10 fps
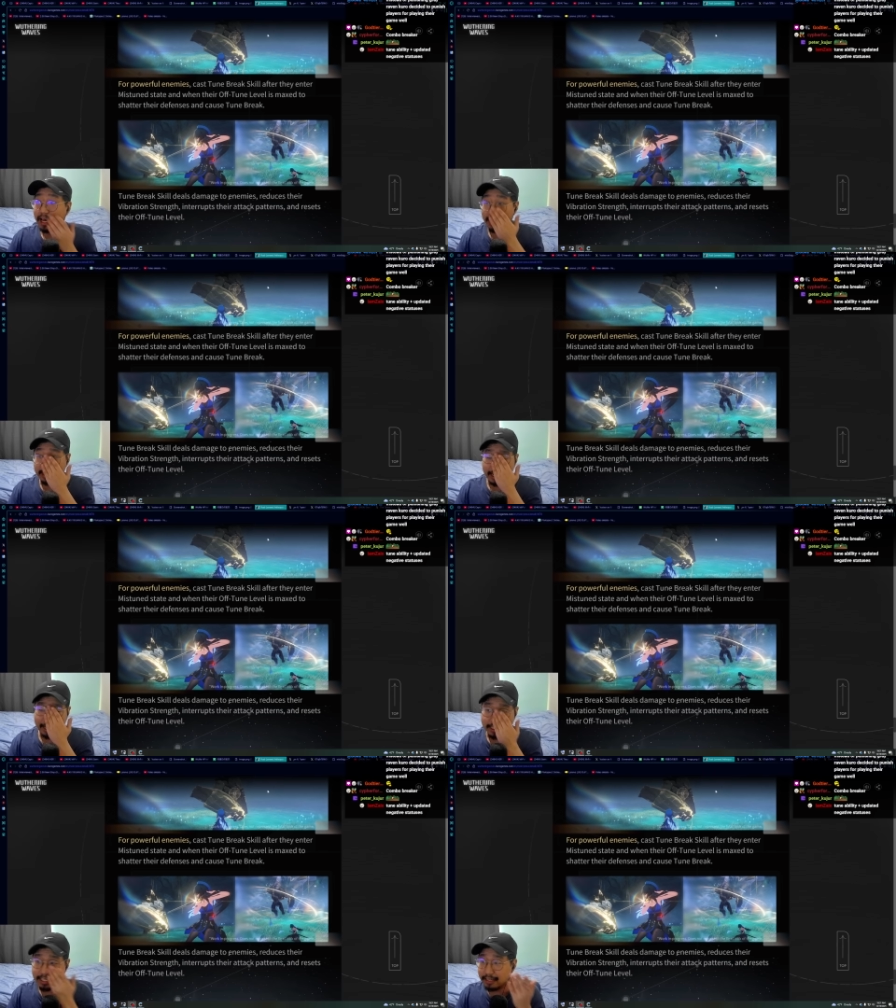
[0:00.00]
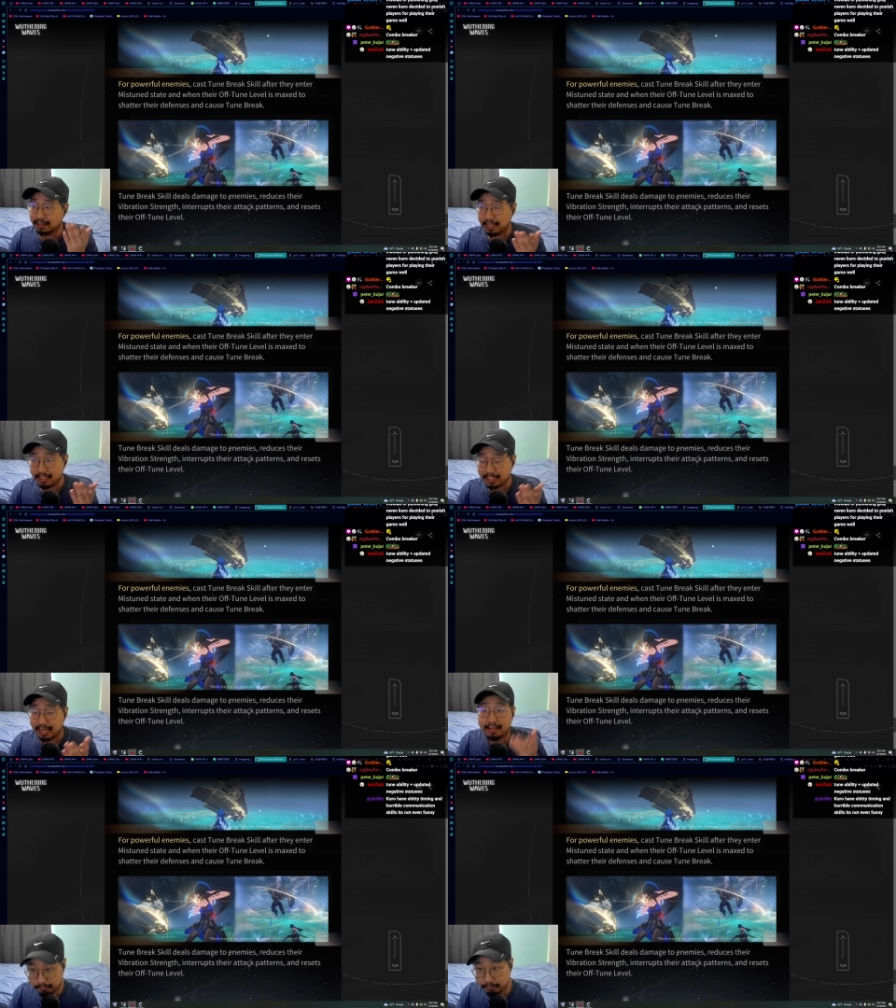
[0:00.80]
And the idea is
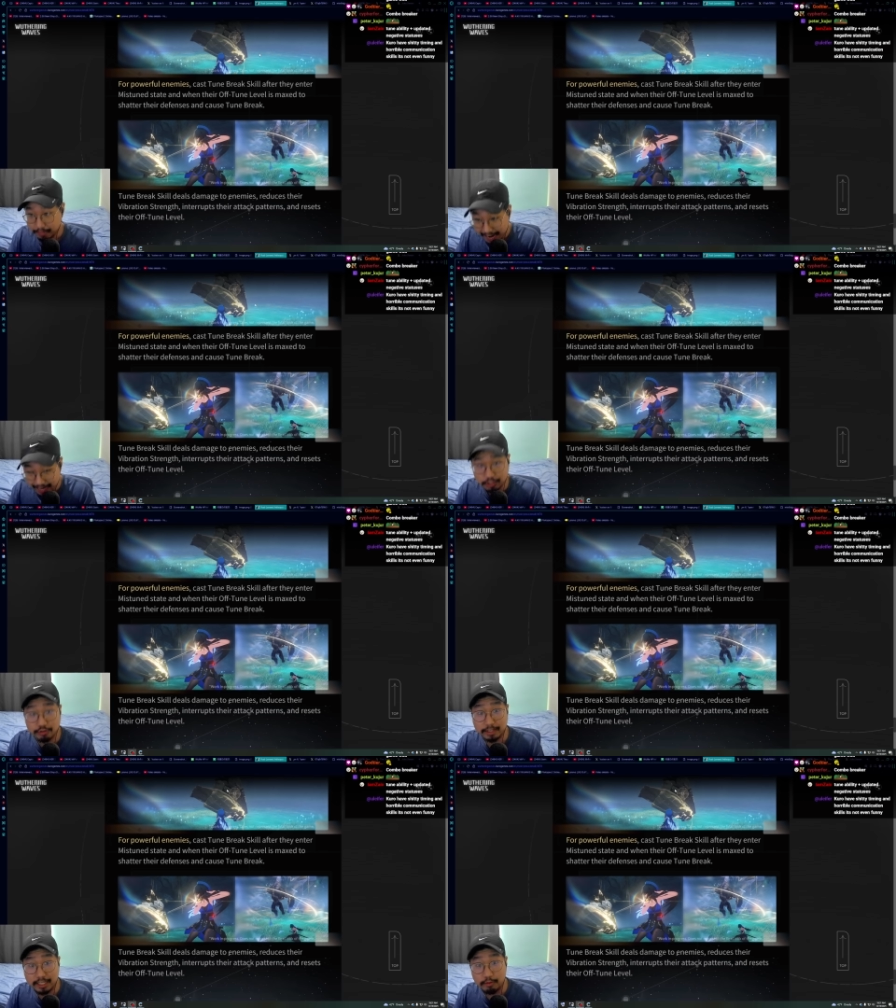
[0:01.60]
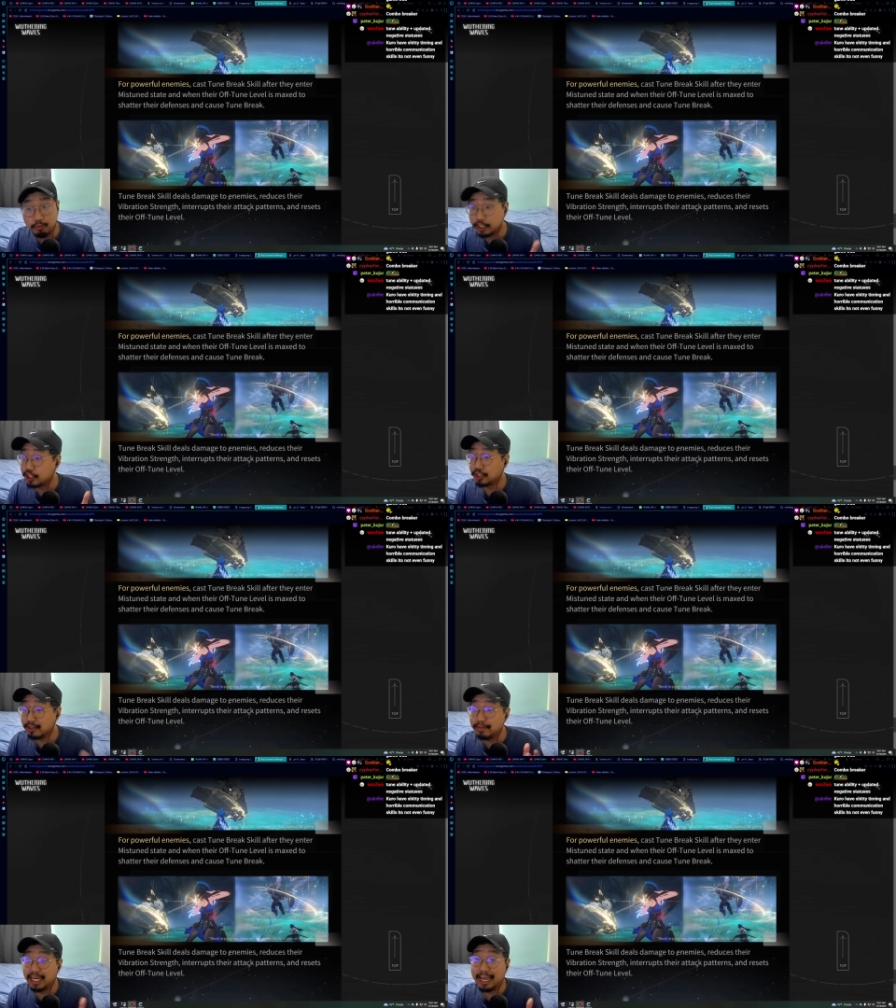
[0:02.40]
that naturally, we
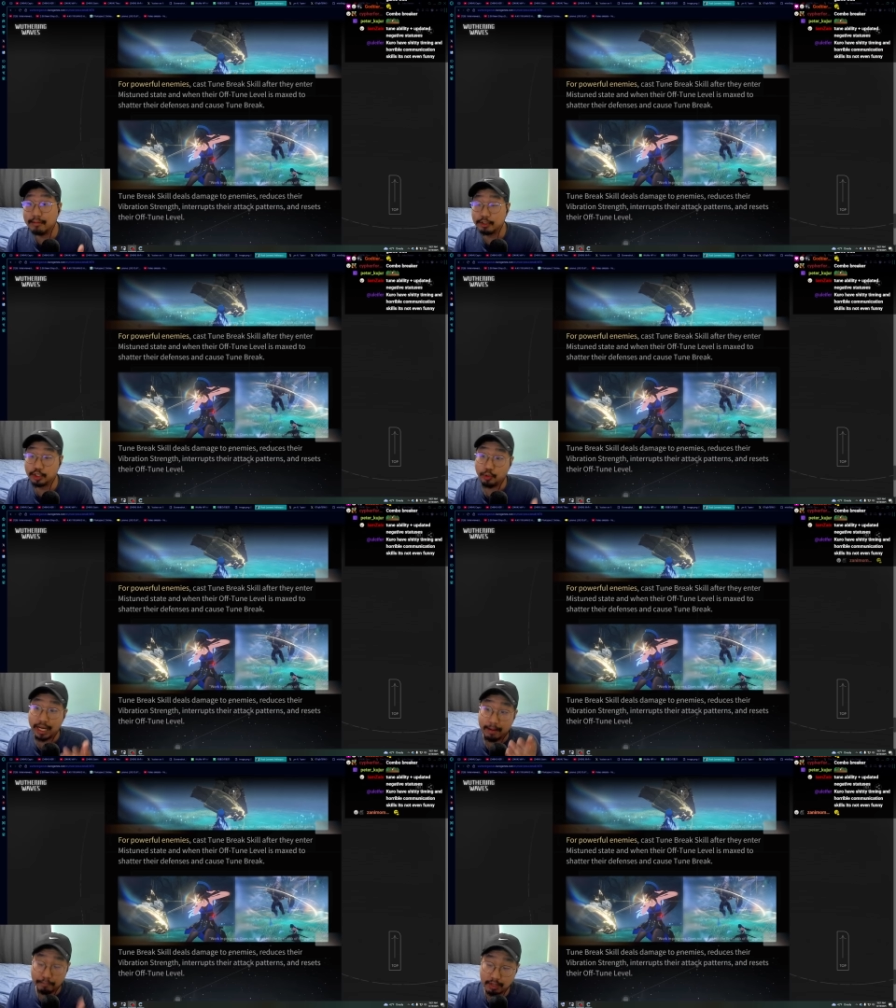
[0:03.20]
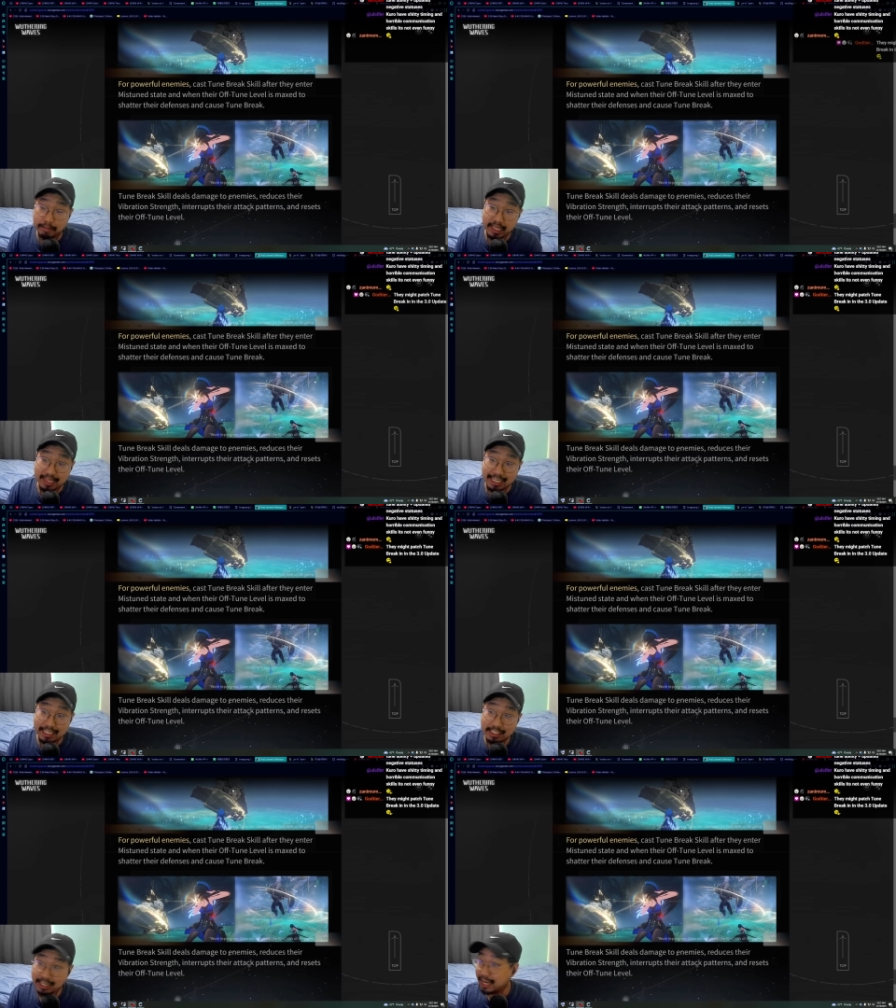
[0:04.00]
should be able to implement
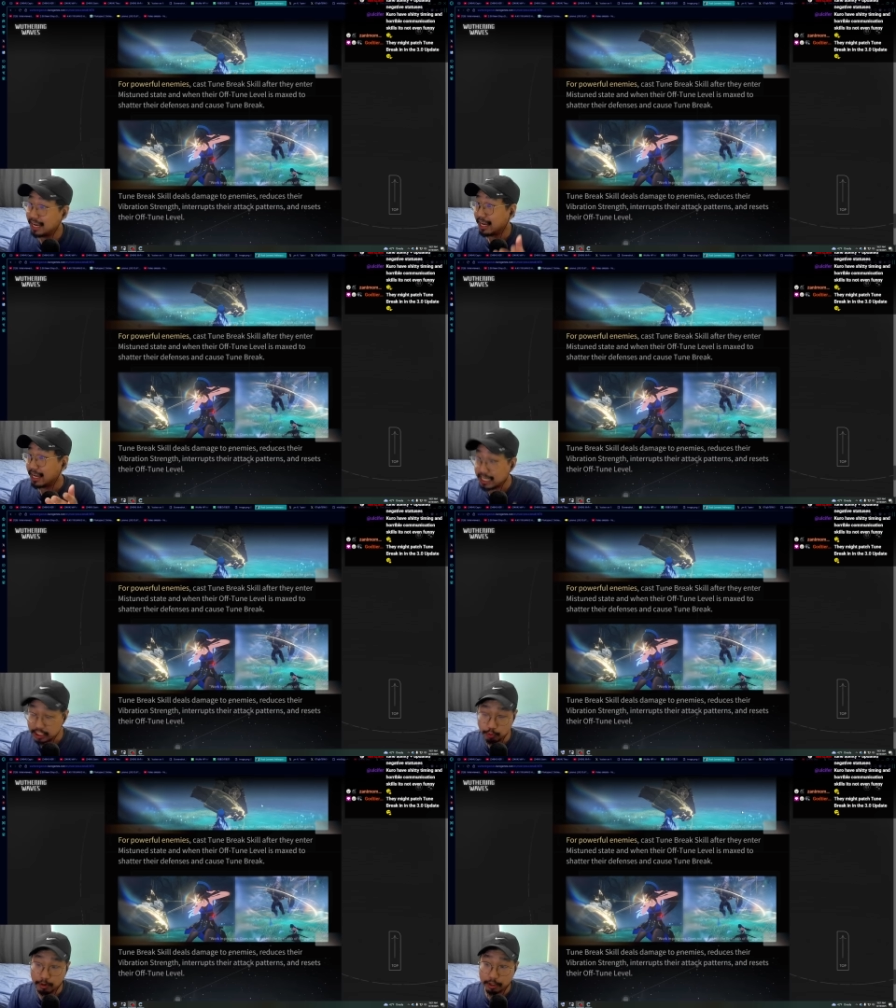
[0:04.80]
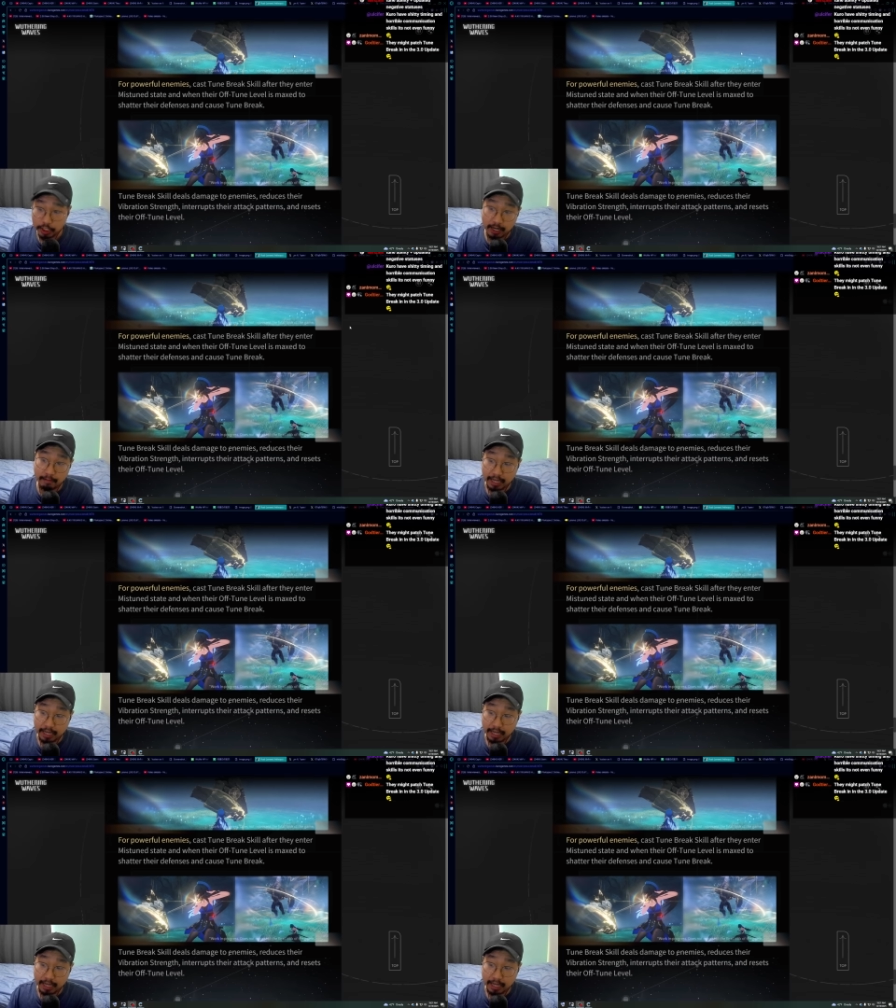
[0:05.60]
these into our combat,